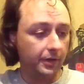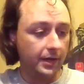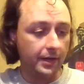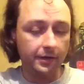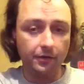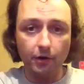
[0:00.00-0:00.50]

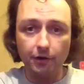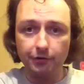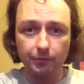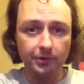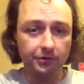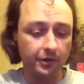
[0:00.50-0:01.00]
and all
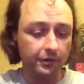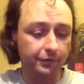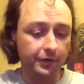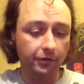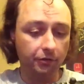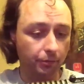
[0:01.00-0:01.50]
3 sound
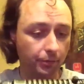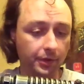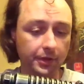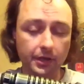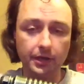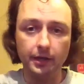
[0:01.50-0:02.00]
effects are really neat.